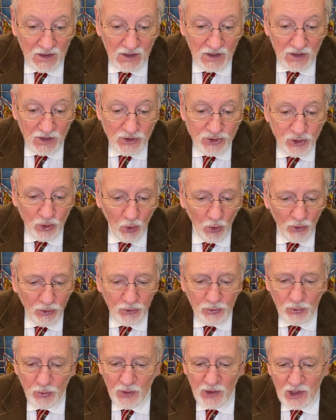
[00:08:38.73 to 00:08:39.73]
saw
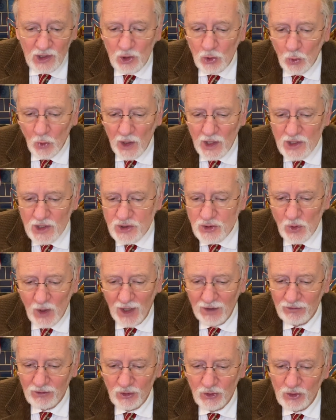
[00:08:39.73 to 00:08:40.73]
3 gray
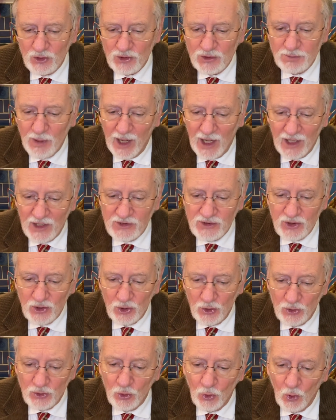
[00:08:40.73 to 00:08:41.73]
travelers pass
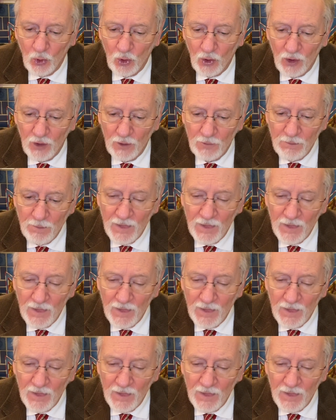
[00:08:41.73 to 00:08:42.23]
her door,